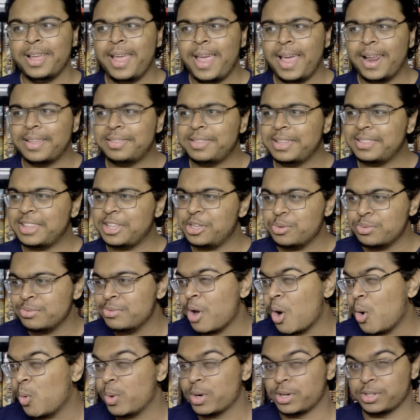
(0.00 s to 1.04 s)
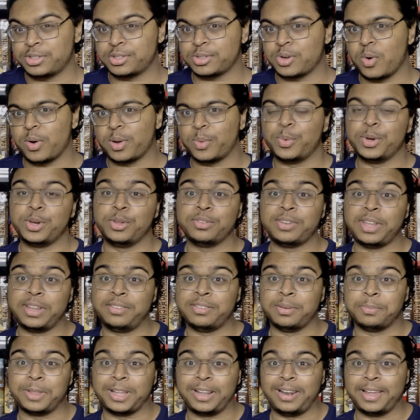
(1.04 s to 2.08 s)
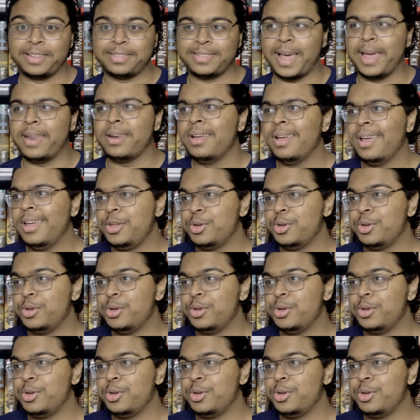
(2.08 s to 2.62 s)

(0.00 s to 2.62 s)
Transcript: And I think that you know where it's going when you say something like that.